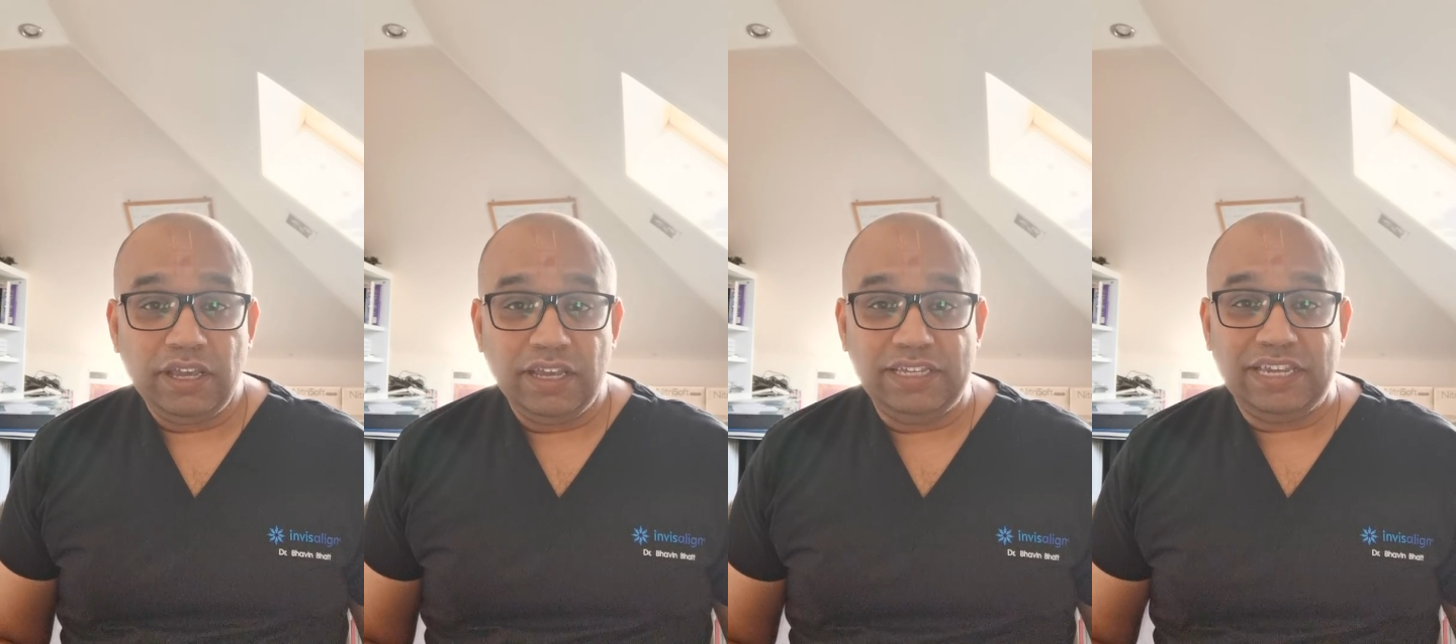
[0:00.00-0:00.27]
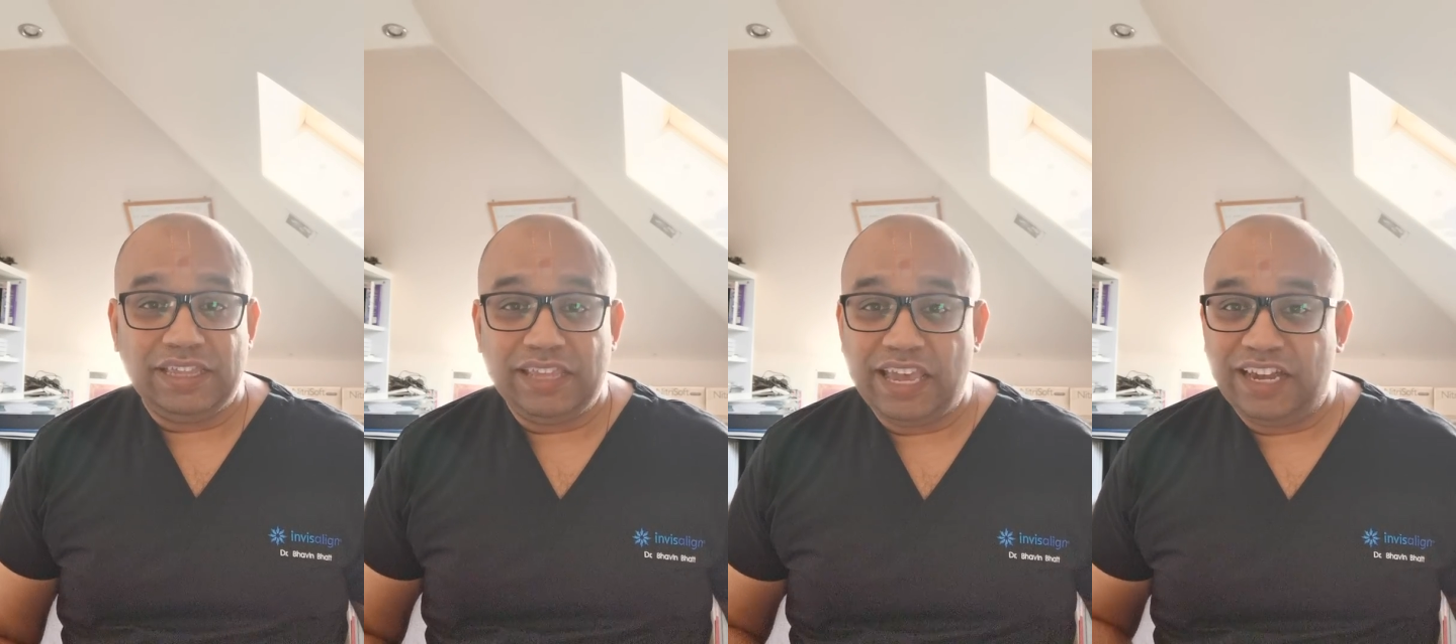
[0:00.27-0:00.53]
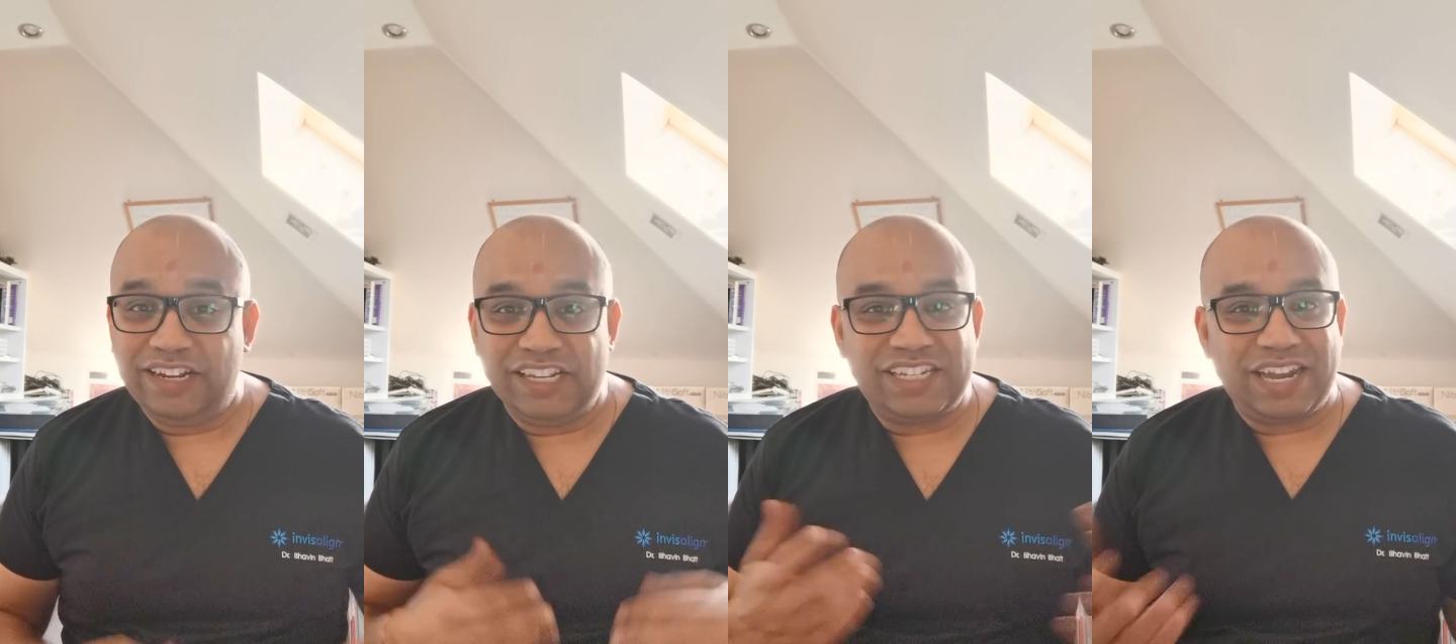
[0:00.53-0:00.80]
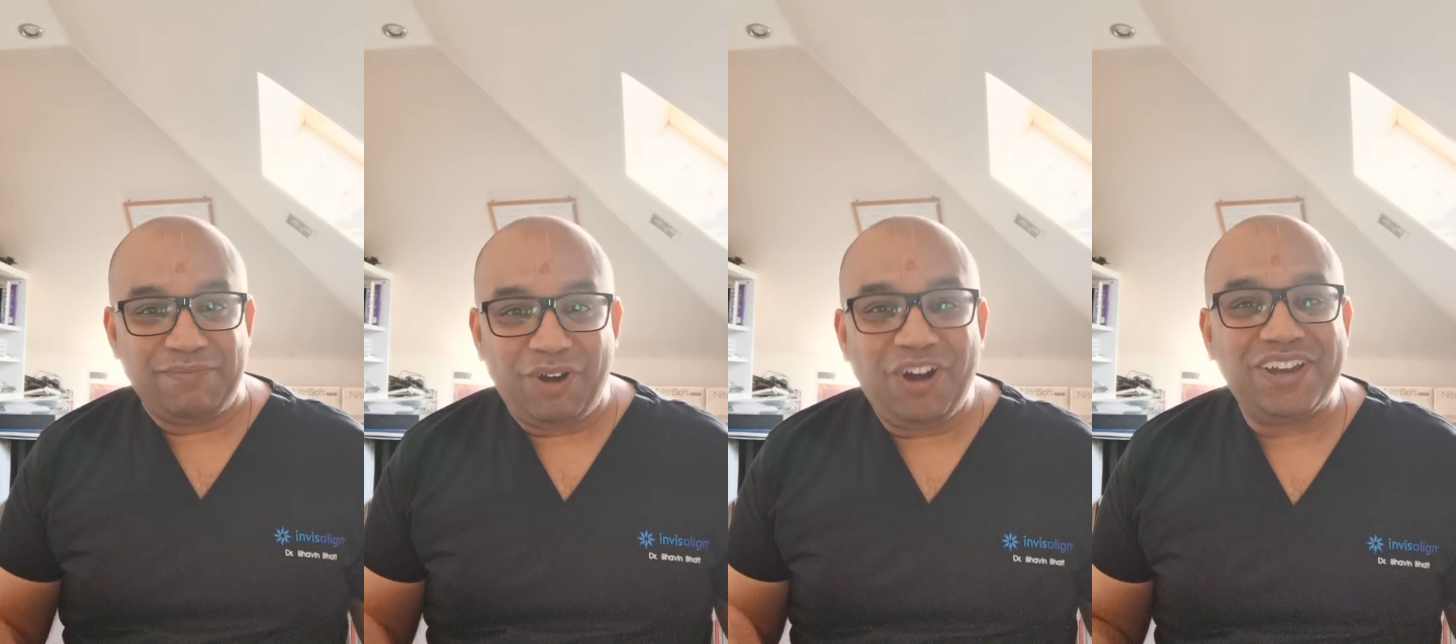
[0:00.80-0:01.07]
is that they
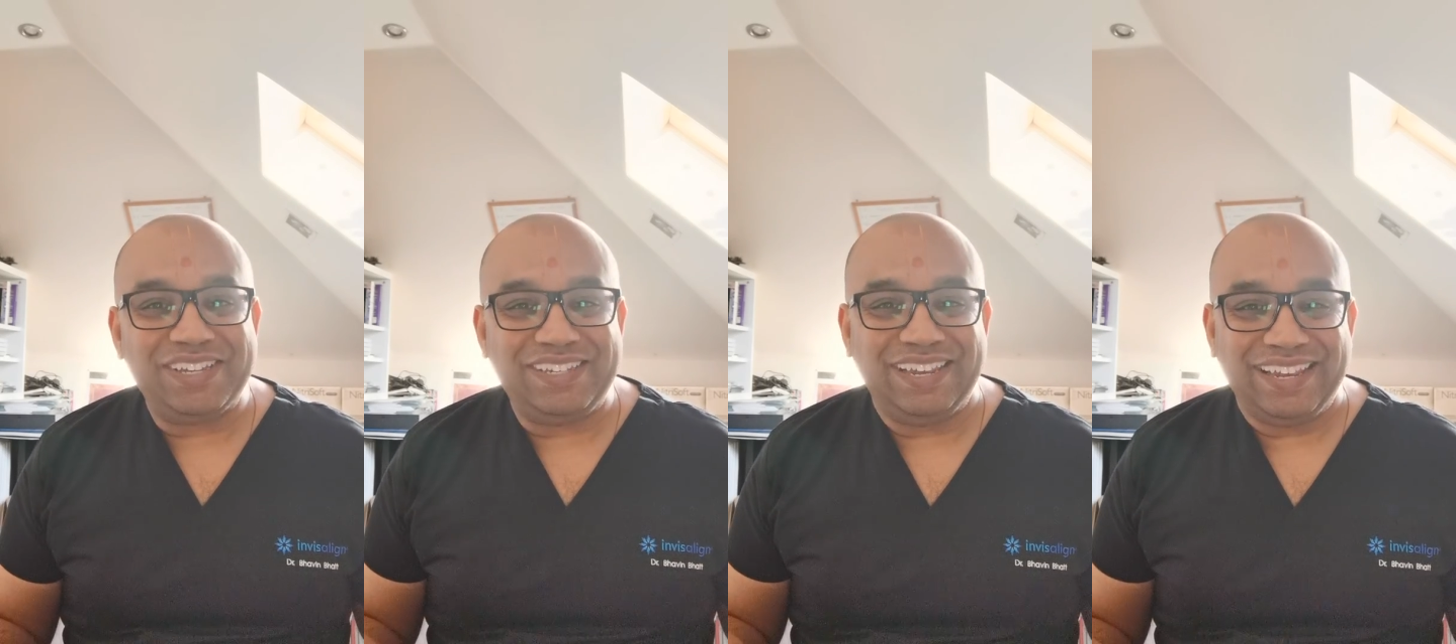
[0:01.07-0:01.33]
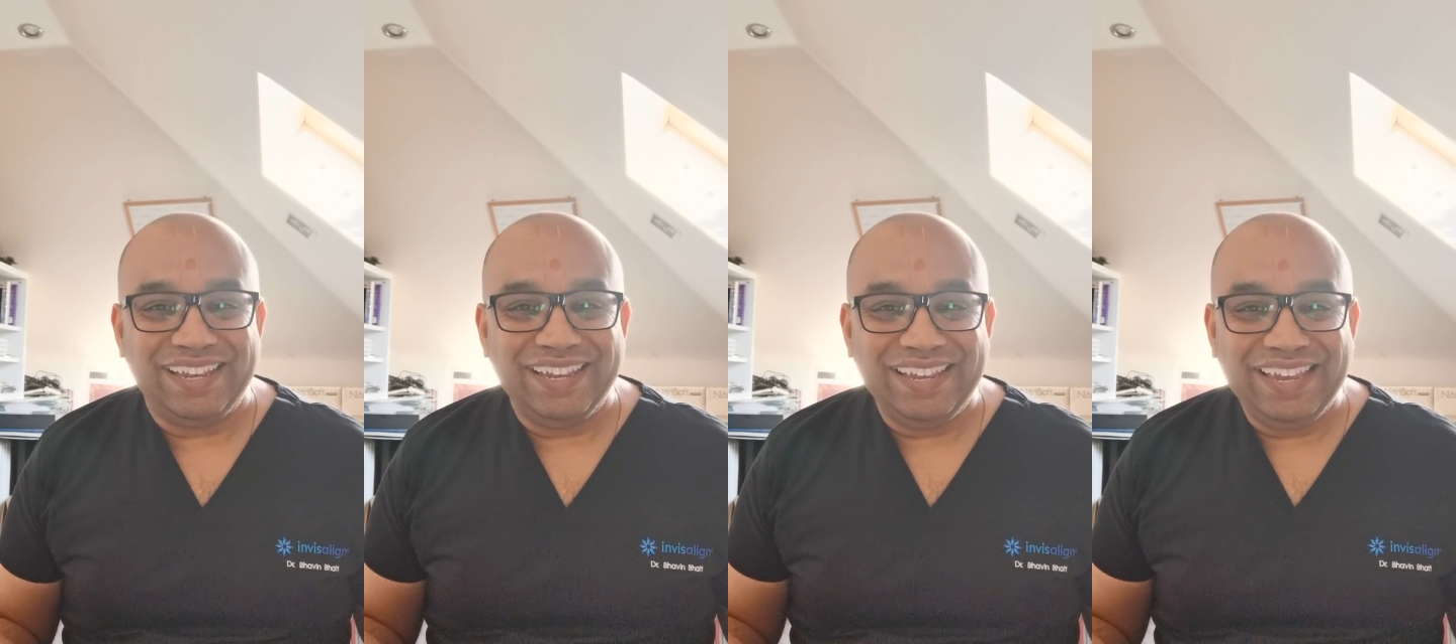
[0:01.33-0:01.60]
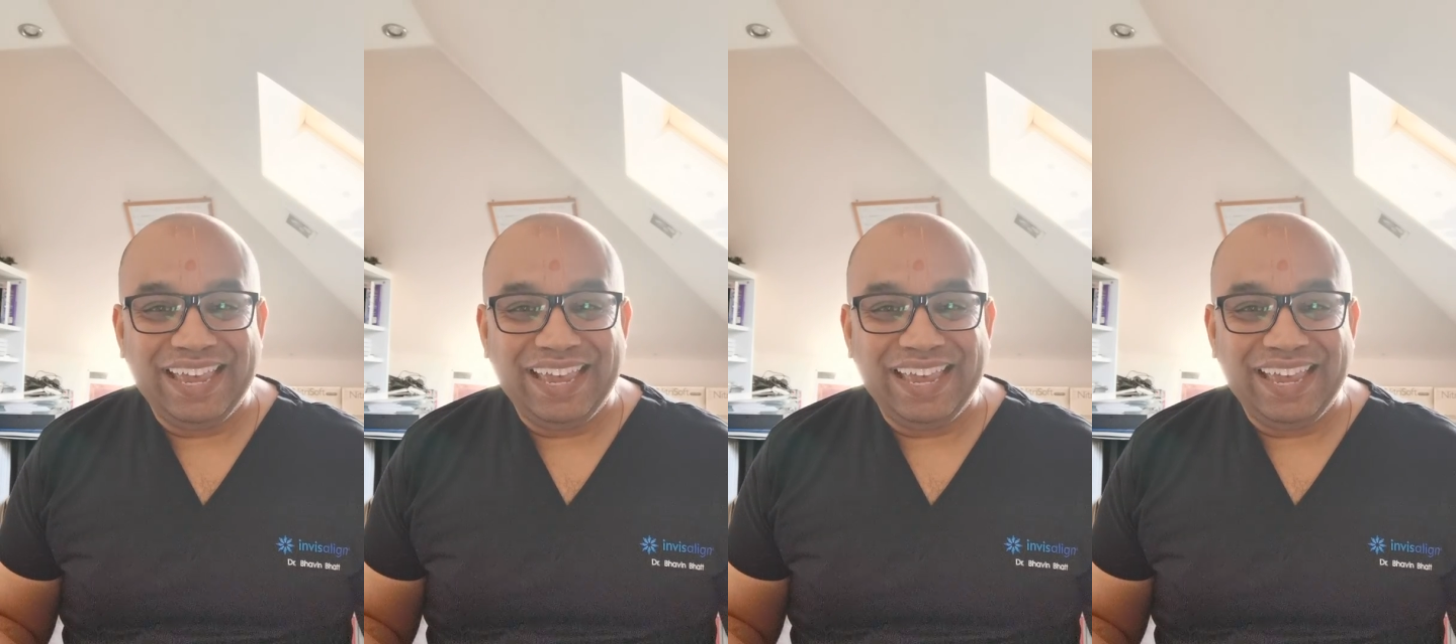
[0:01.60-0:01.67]
understand marketing.